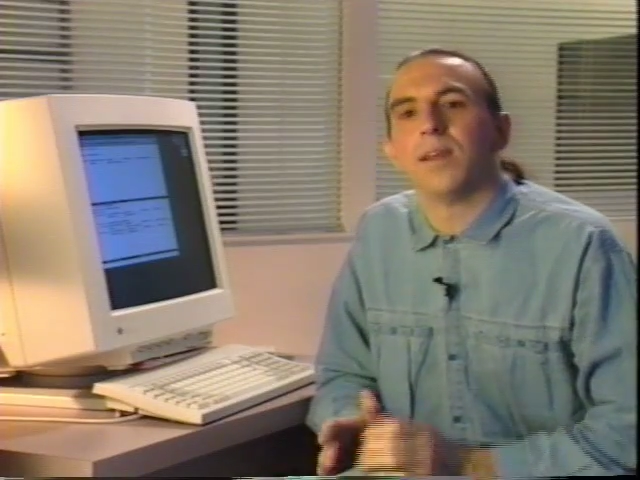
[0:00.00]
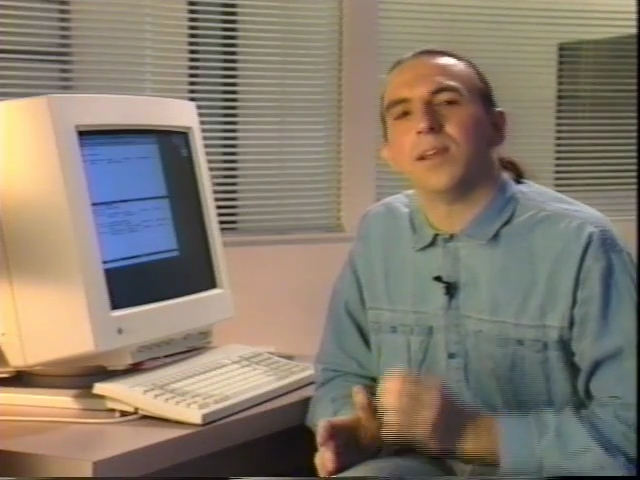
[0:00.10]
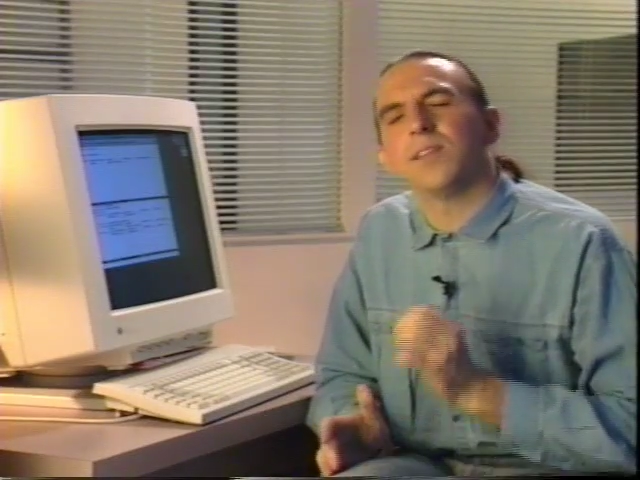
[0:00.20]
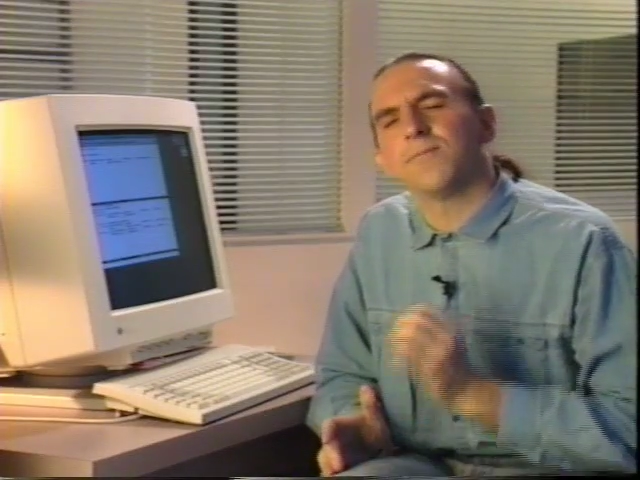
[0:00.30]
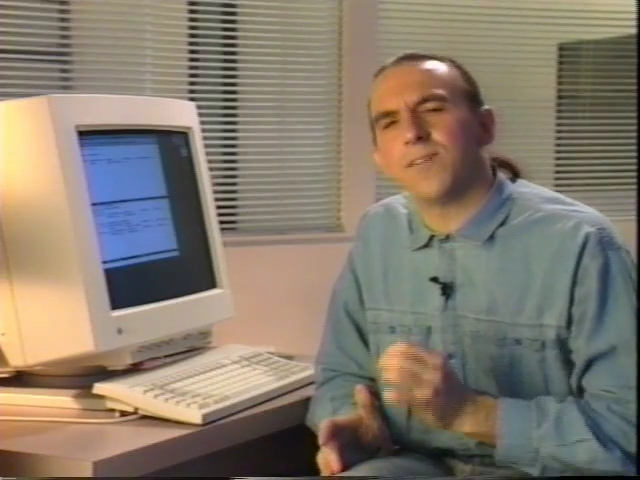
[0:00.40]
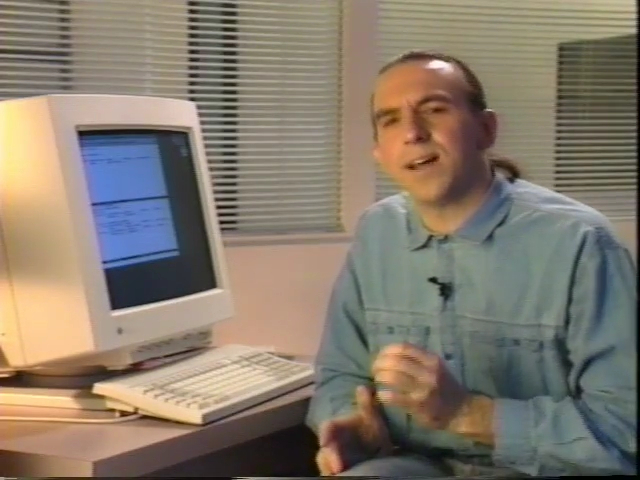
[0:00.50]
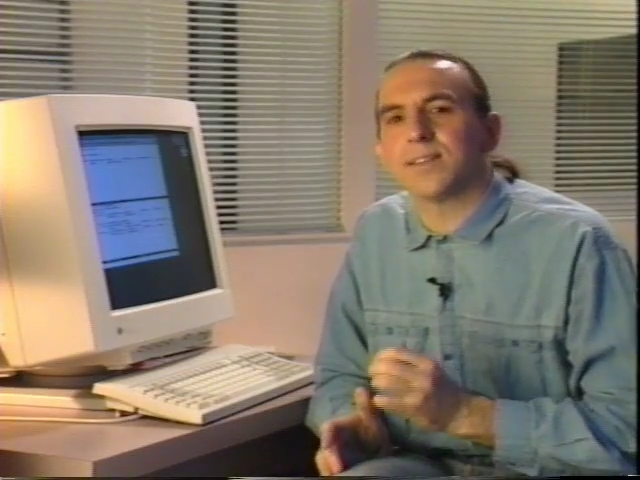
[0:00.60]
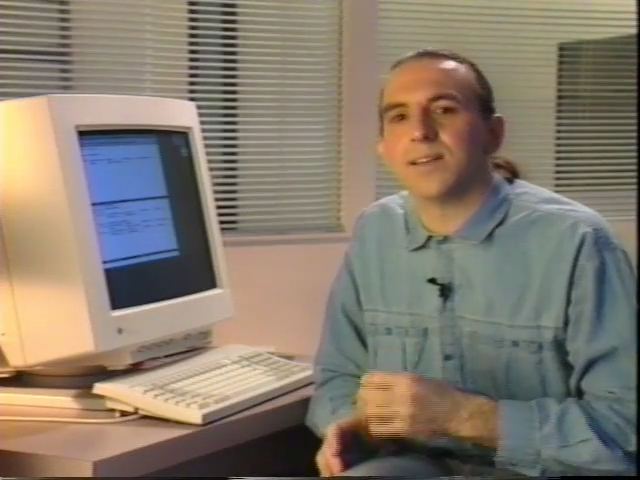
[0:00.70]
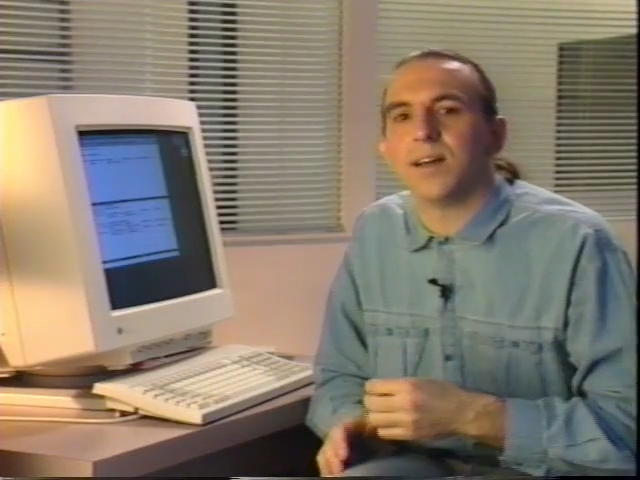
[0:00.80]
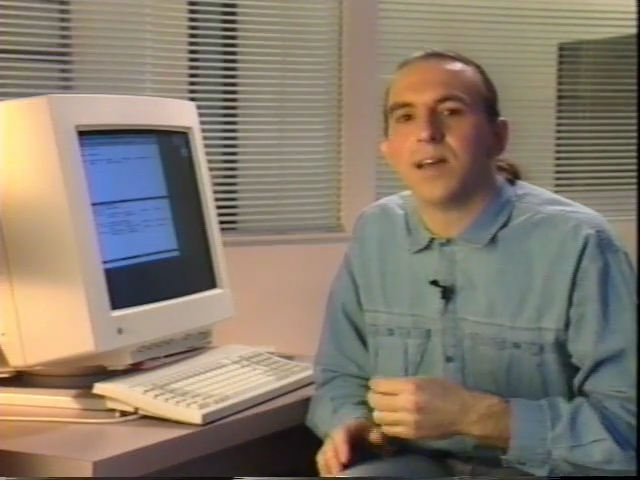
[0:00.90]
It's
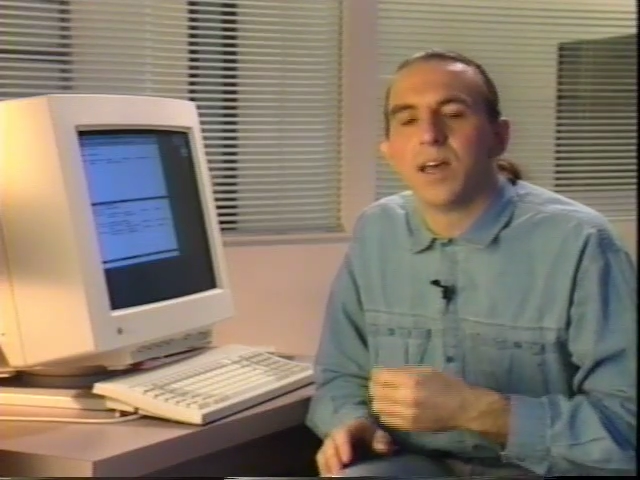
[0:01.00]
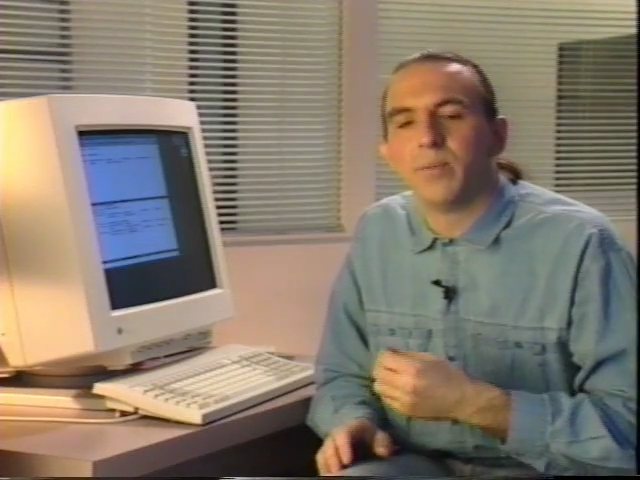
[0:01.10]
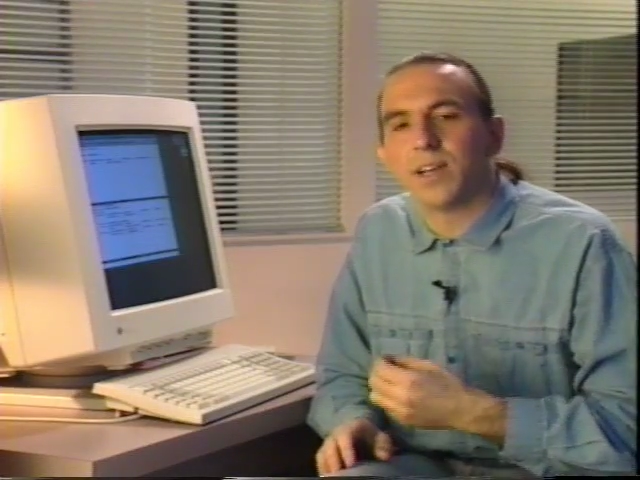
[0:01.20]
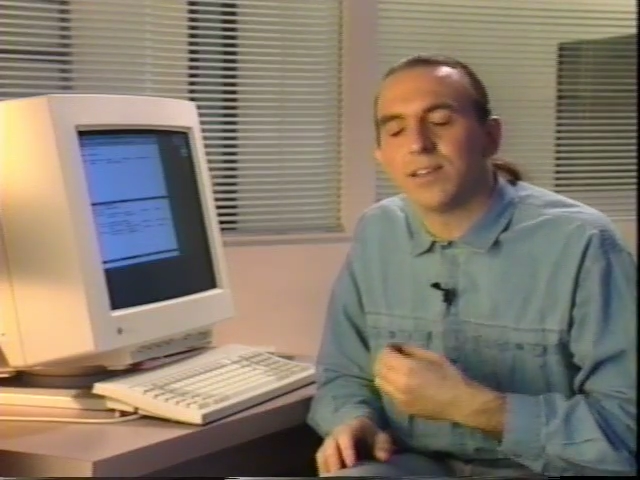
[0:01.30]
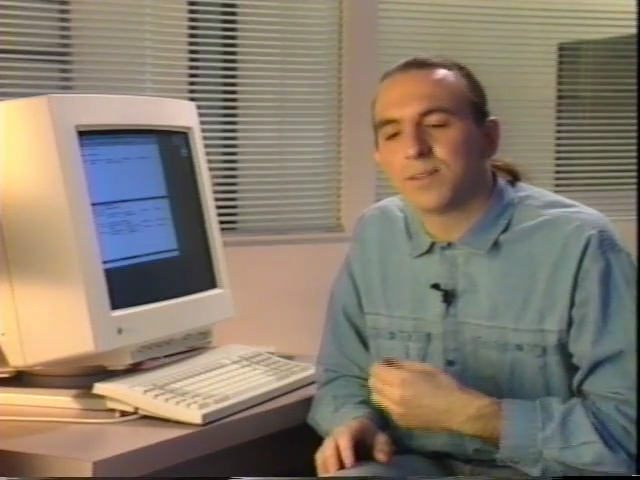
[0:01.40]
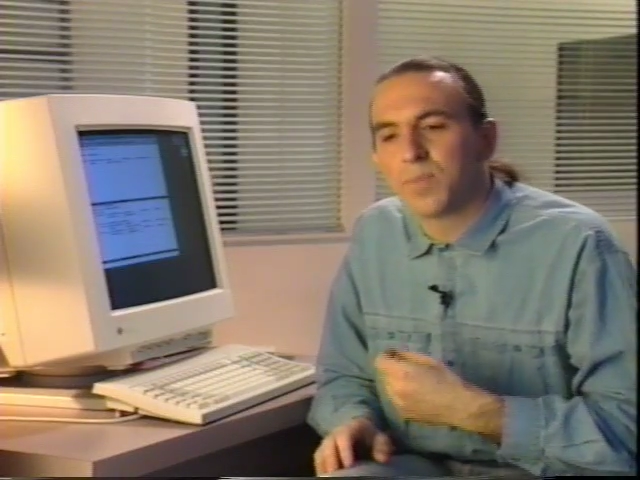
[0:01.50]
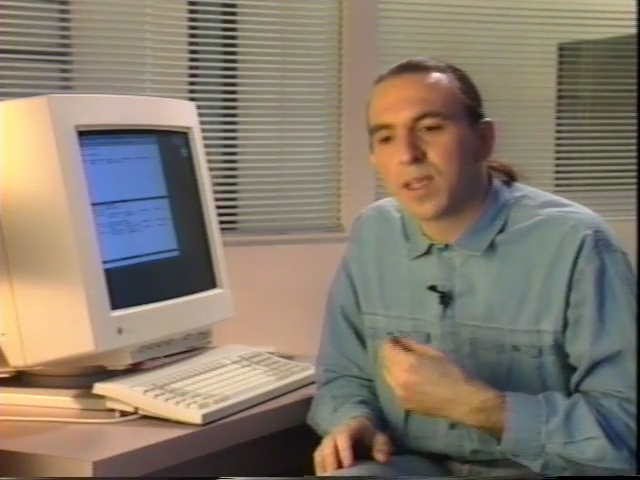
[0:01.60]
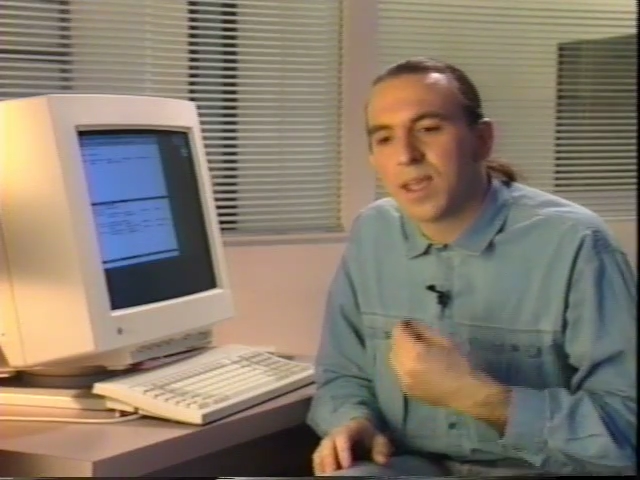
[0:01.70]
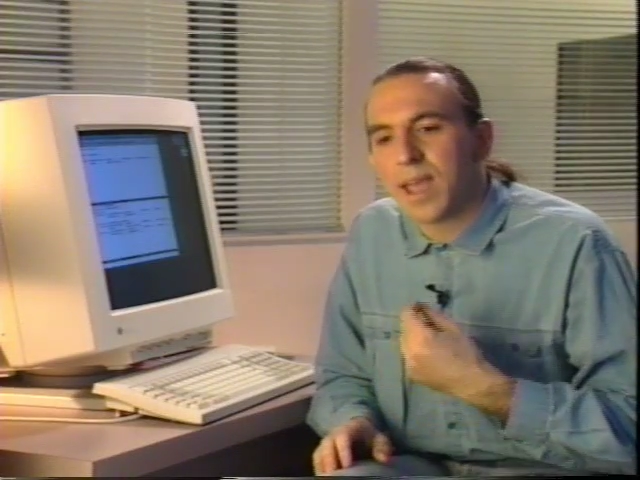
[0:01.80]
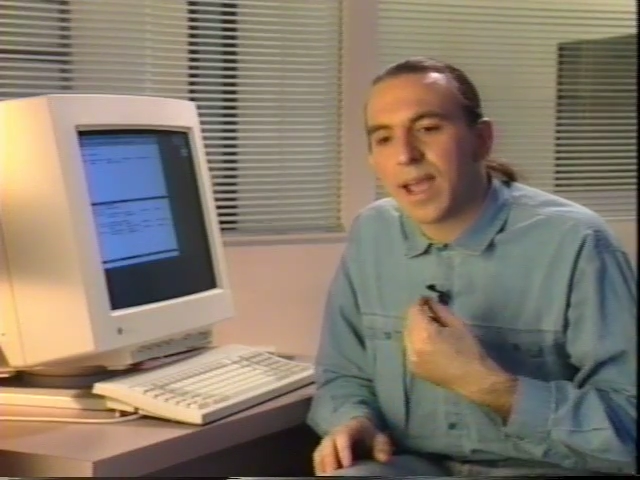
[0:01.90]
faster because
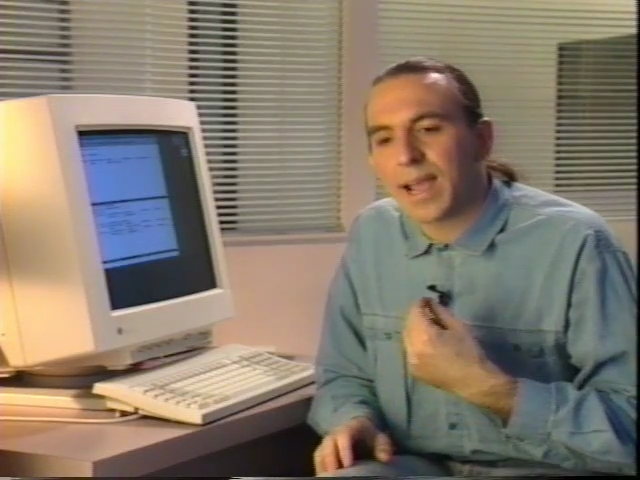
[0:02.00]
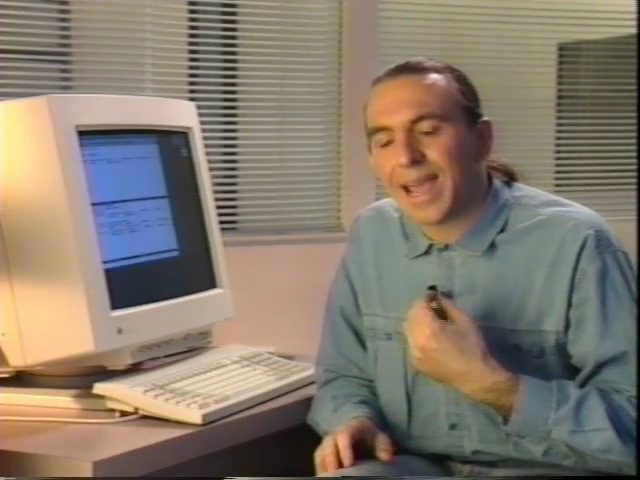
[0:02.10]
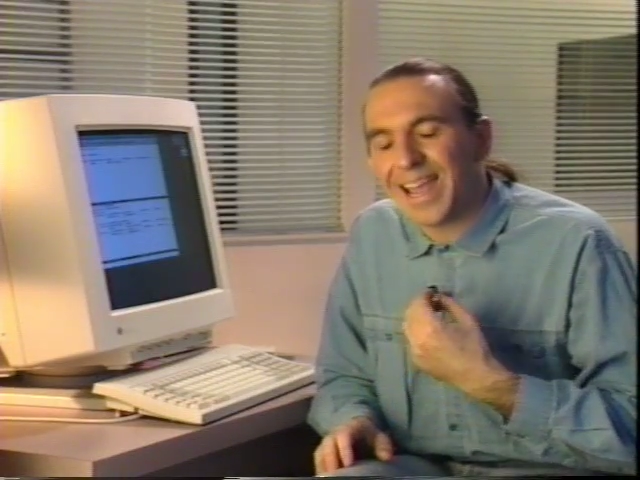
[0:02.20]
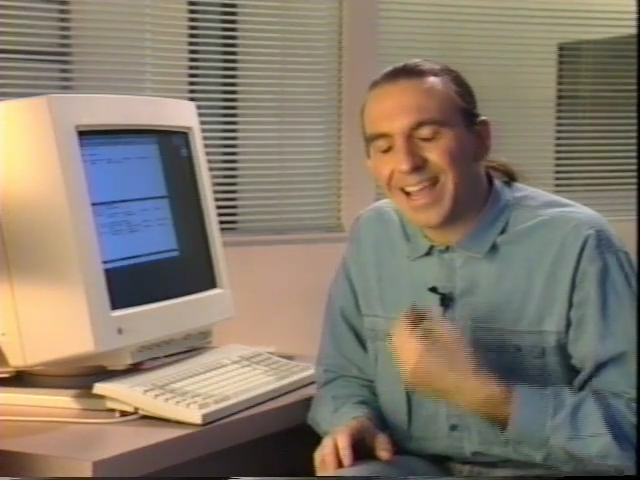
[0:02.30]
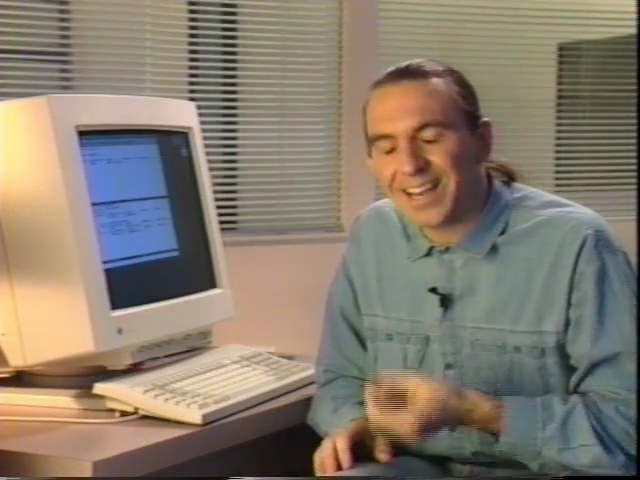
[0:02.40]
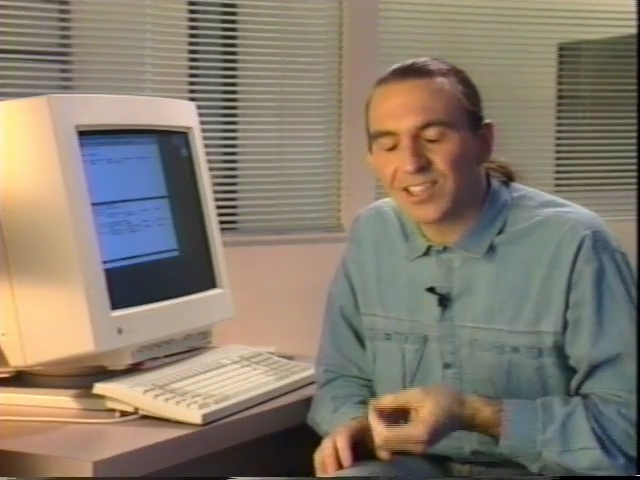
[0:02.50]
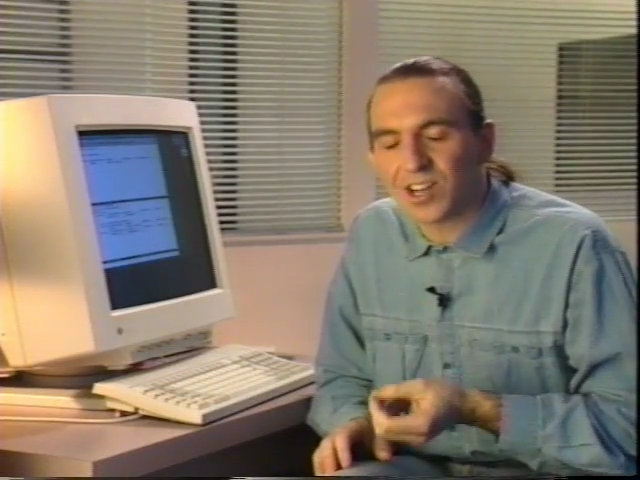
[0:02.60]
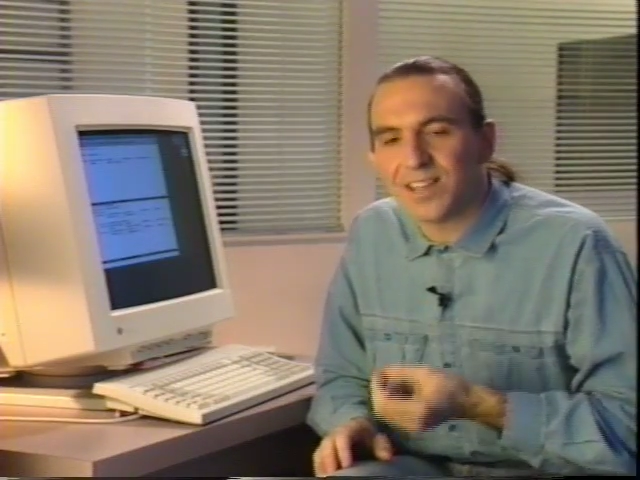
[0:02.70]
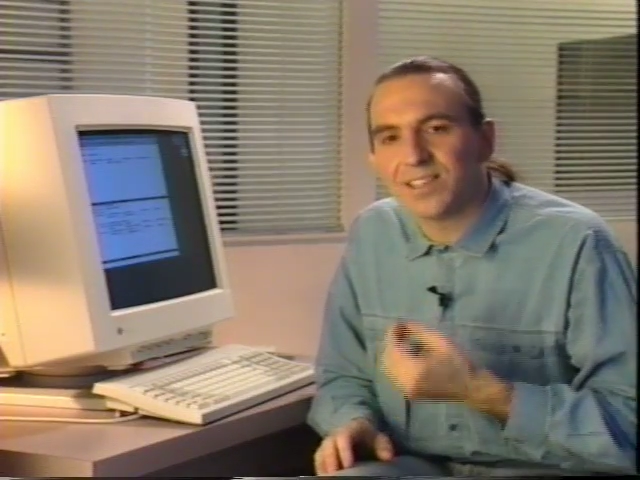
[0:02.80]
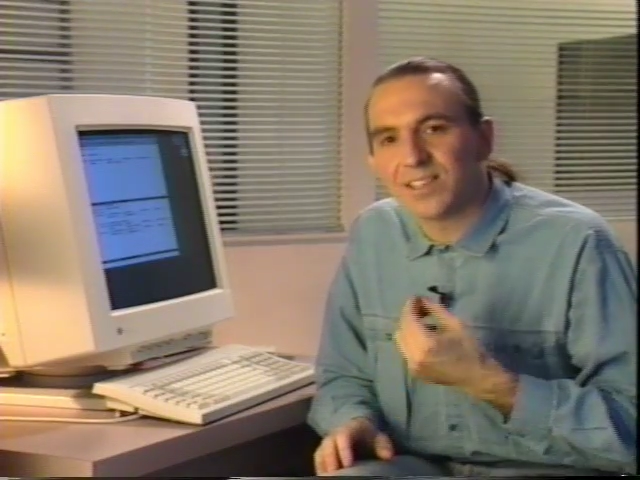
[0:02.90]

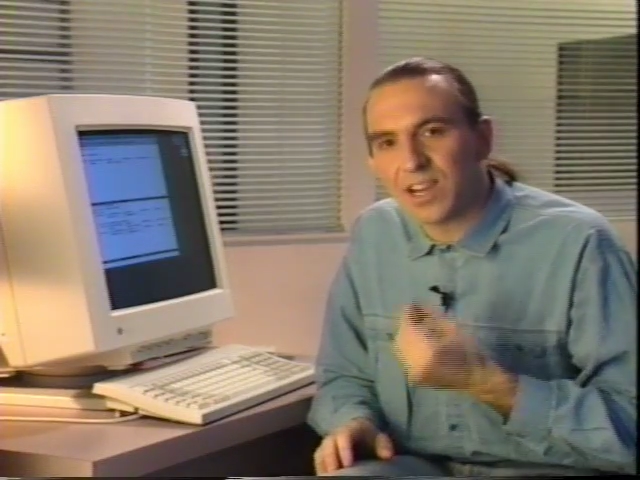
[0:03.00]
Energize's